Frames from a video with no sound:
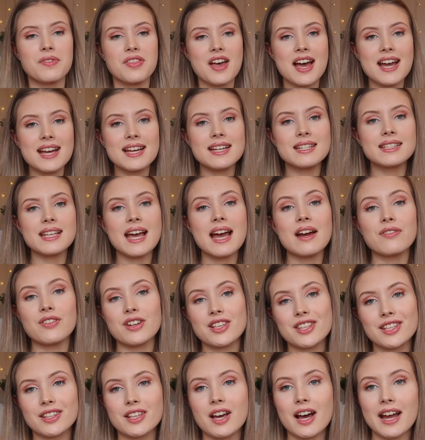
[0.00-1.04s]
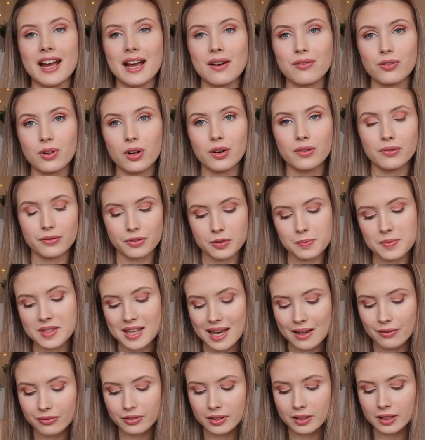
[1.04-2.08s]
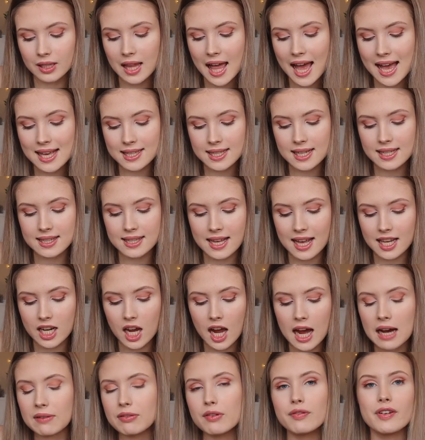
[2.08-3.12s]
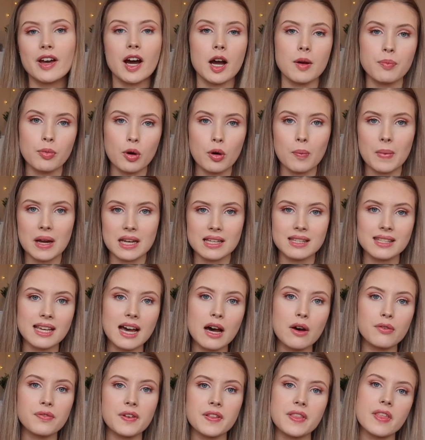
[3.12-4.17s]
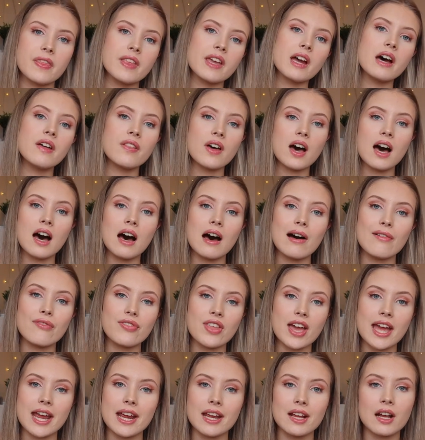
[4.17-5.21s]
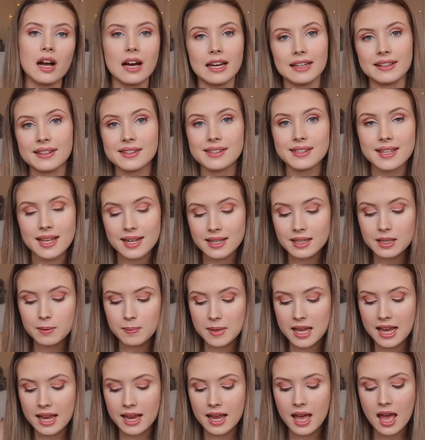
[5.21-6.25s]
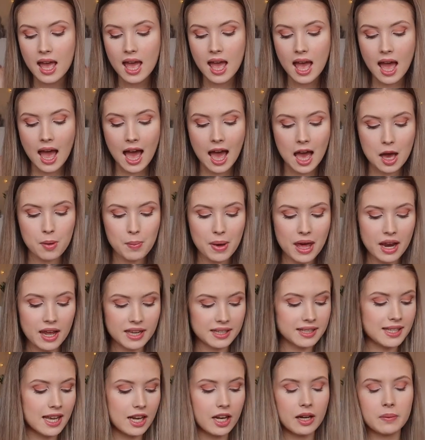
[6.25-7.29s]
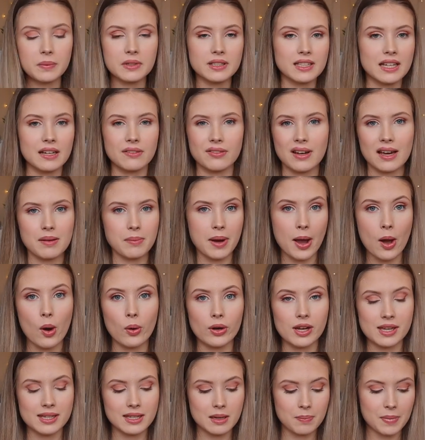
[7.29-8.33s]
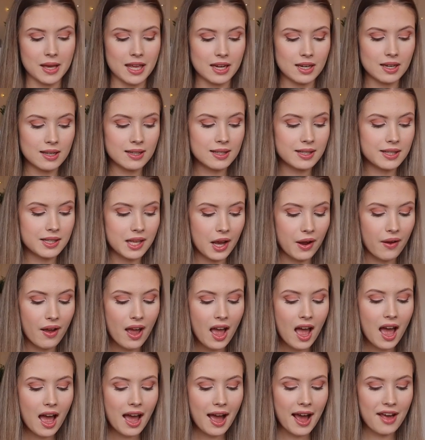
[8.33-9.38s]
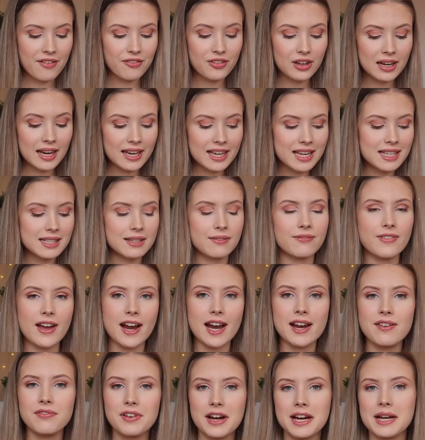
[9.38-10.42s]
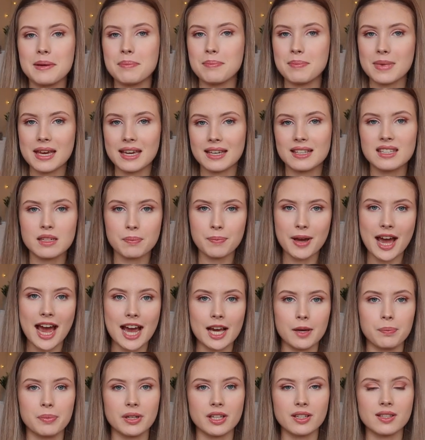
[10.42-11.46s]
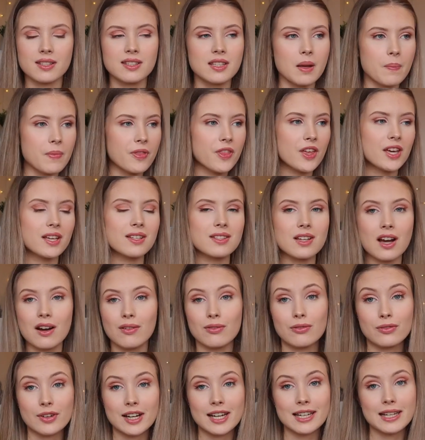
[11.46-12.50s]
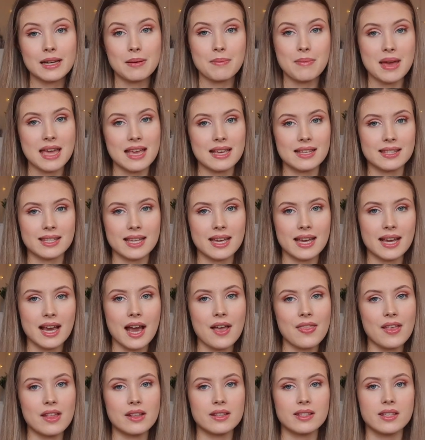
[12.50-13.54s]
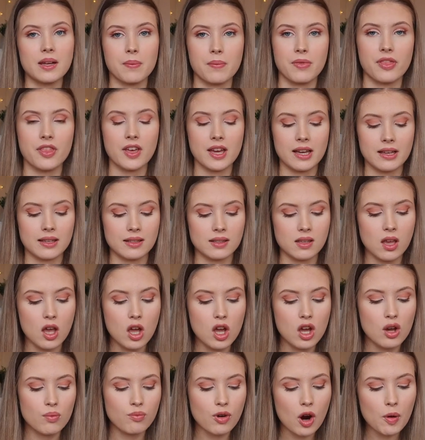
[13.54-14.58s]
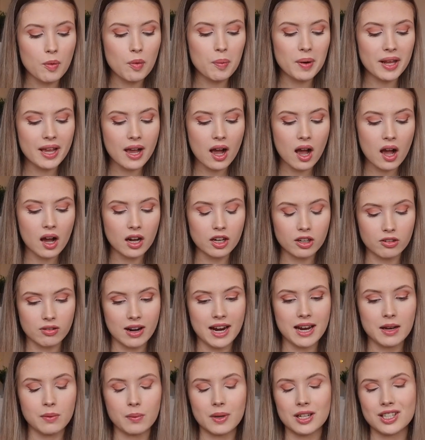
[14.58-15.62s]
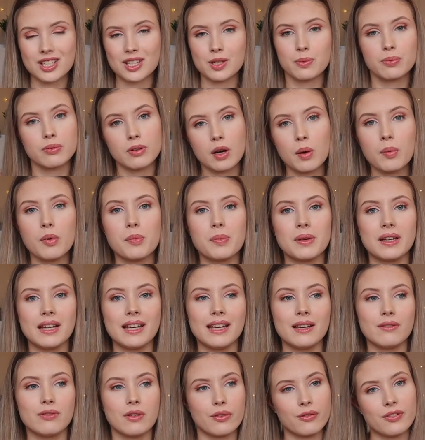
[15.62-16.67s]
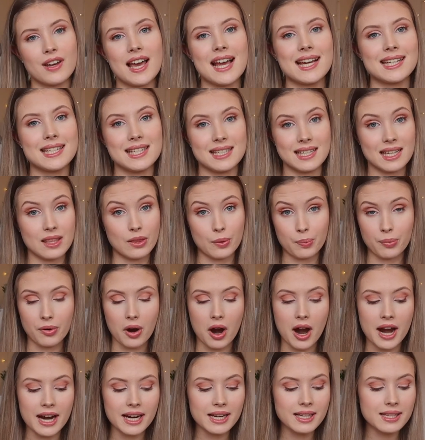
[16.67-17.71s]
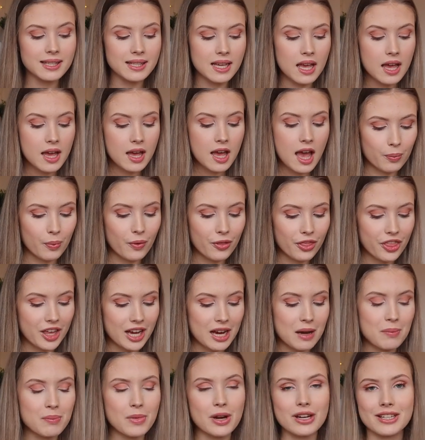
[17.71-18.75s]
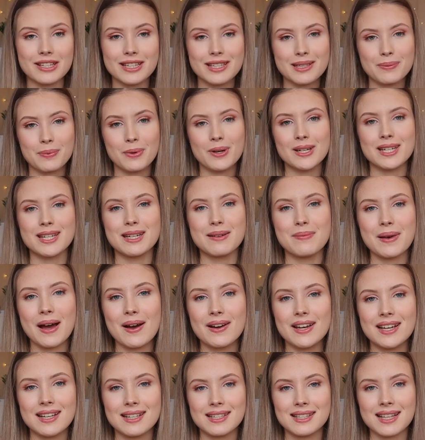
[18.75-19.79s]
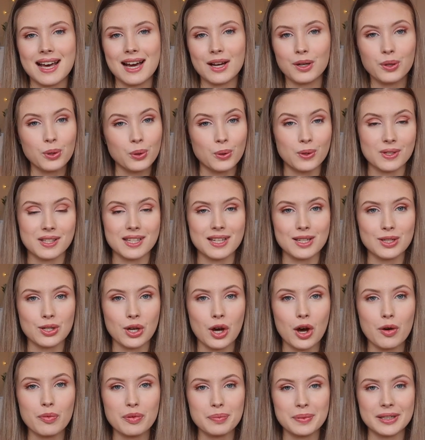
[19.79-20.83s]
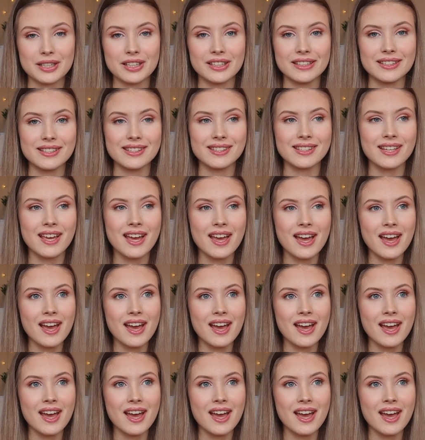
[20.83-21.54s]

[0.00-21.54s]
that is everything that I have gotten from ZAFUL. As I said, half of it I bought myself, and then the other half they kindly sent to me. And I said I would give like my honest opinions. So I feel like it's a very, very mixed bag, because some things are really amazing and then some things probably aren't great, which is probably reflected in the price. The thing I'm most disappointed about is that corset top, because